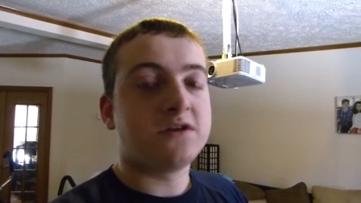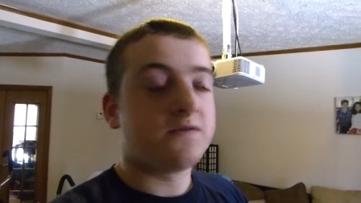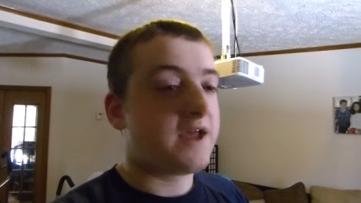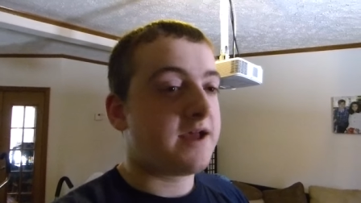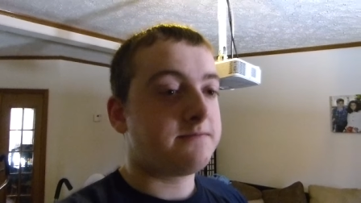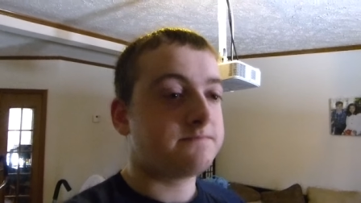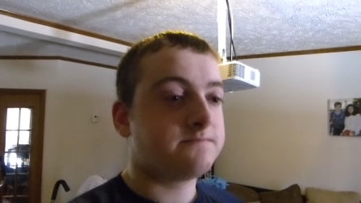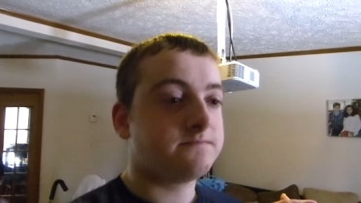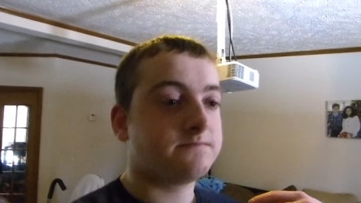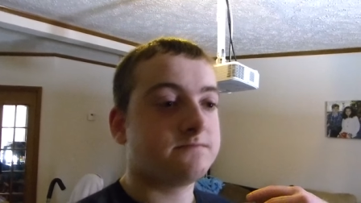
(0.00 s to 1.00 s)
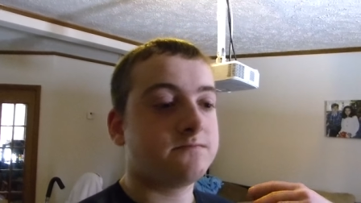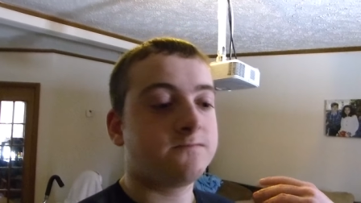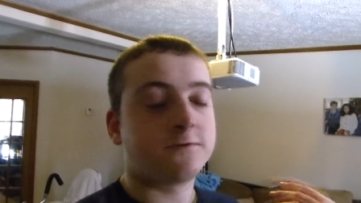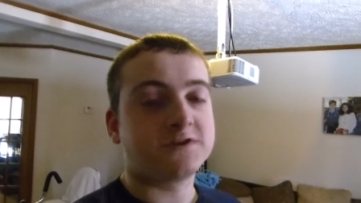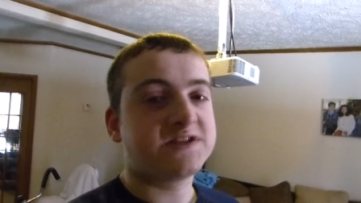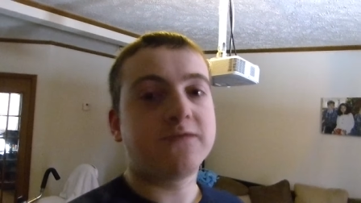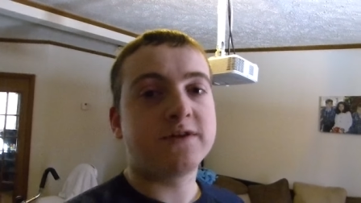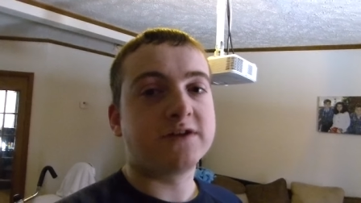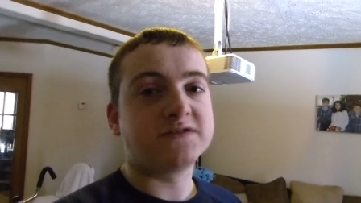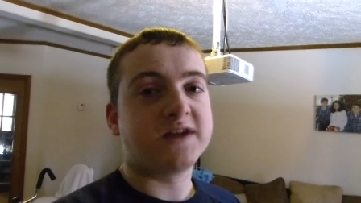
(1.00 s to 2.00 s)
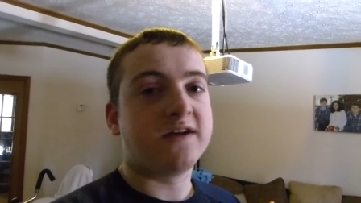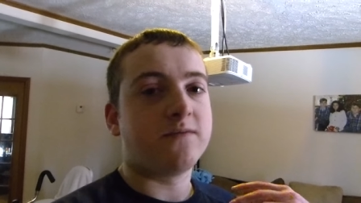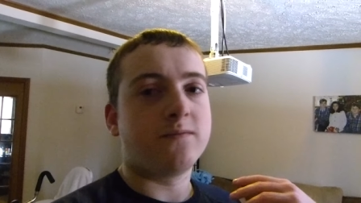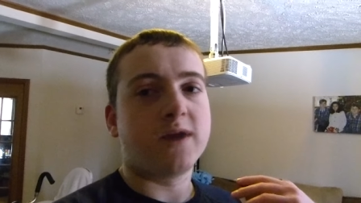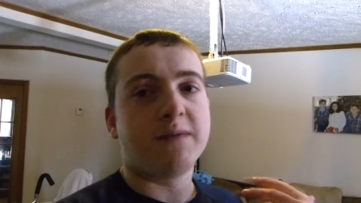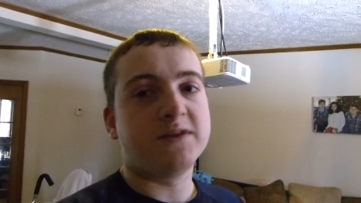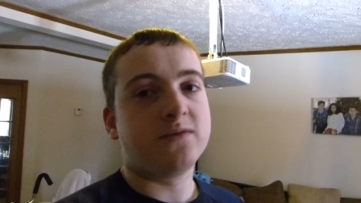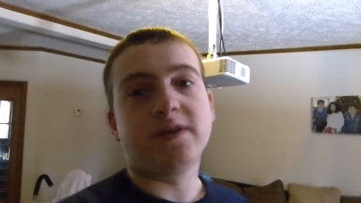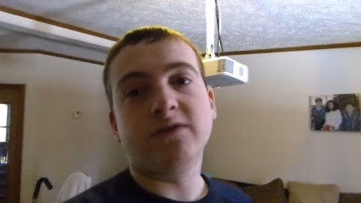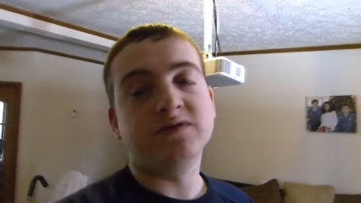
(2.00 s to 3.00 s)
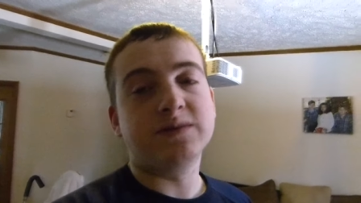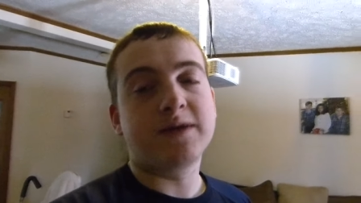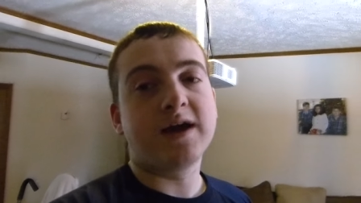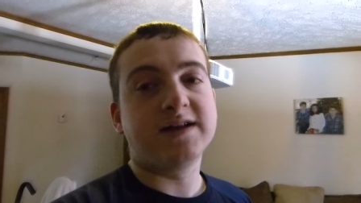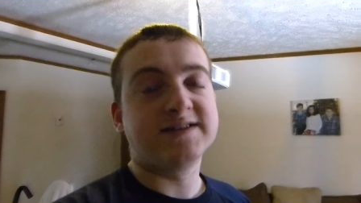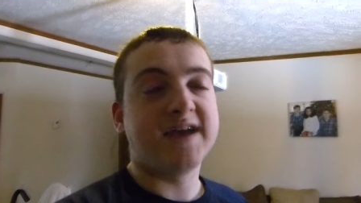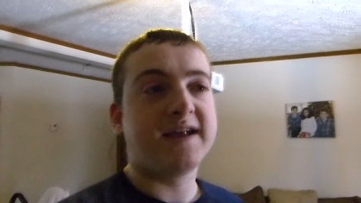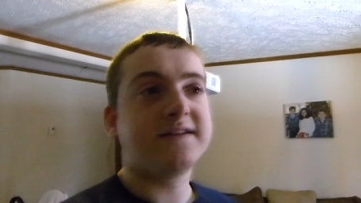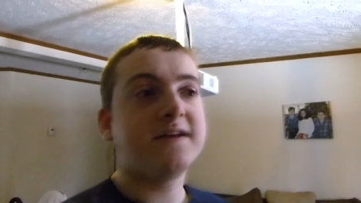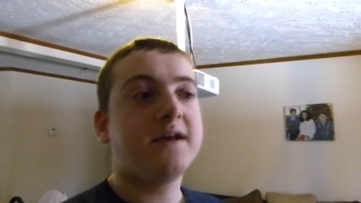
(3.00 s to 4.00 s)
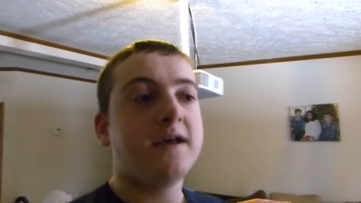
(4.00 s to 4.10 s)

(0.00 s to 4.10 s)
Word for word: know that for several years now, when I've been doing YouTube content,